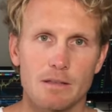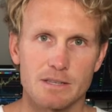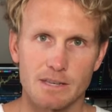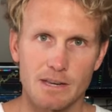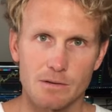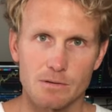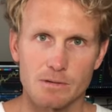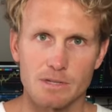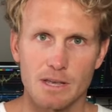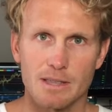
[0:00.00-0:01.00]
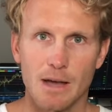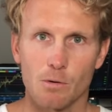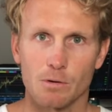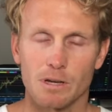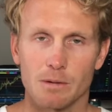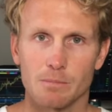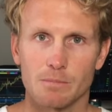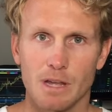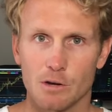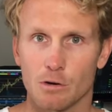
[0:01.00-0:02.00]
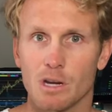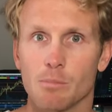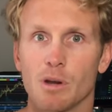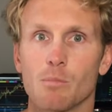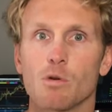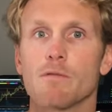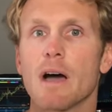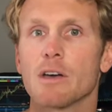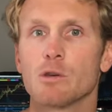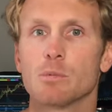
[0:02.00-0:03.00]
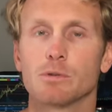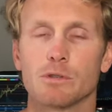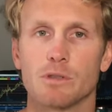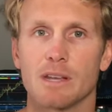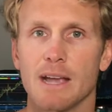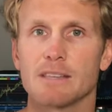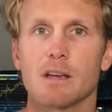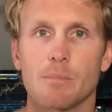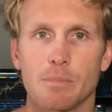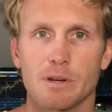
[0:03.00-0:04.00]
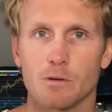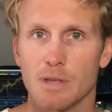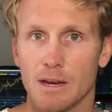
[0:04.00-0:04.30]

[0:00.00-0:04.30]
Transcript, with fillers: skills that are gonna that you're gonna bring more valuable to the next company or